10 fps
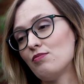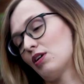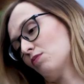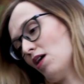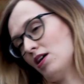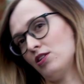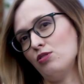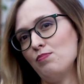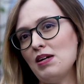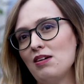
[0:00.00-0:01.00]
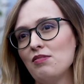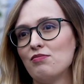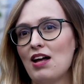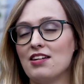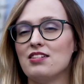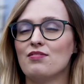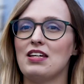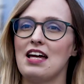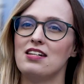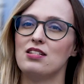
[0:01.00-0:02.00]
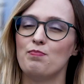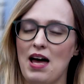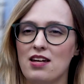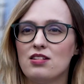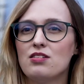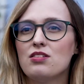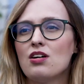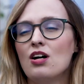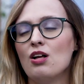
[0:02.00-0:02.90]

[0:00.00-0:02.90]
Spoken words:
required to be relatively independent,